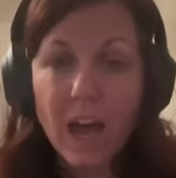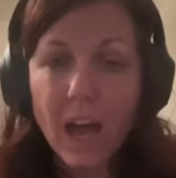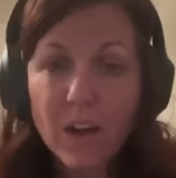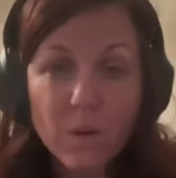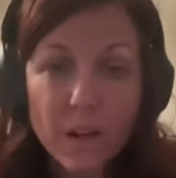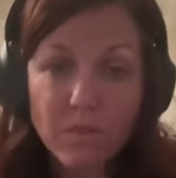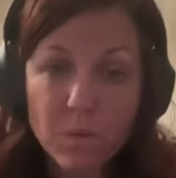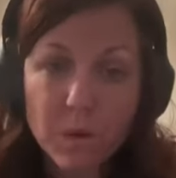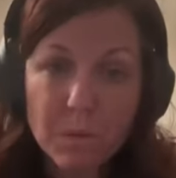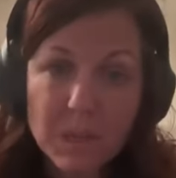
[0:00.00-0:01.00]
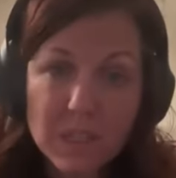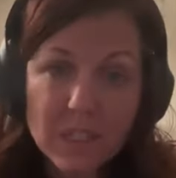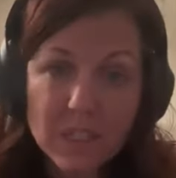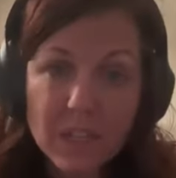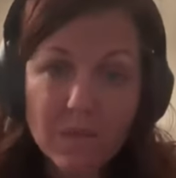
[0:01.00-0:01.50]
I don't ever want to be
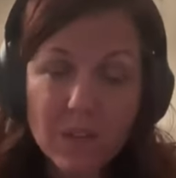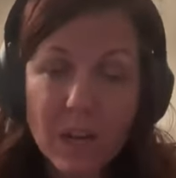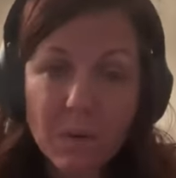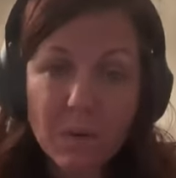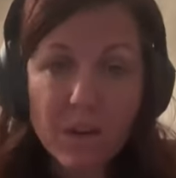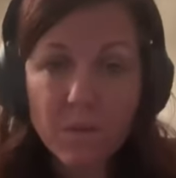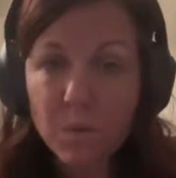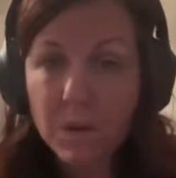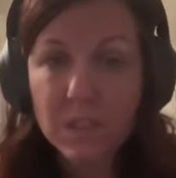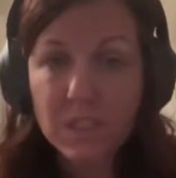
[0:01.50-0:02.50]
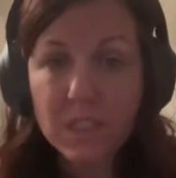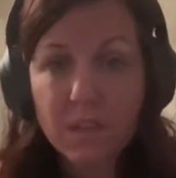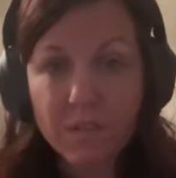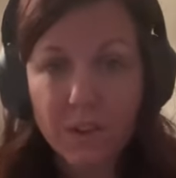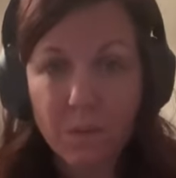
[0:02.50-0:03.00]
deceived and I would never want to
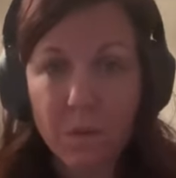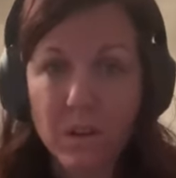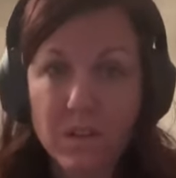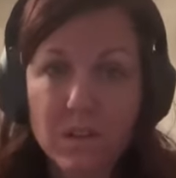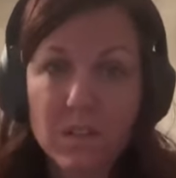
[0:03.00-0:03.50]
deceive anyone.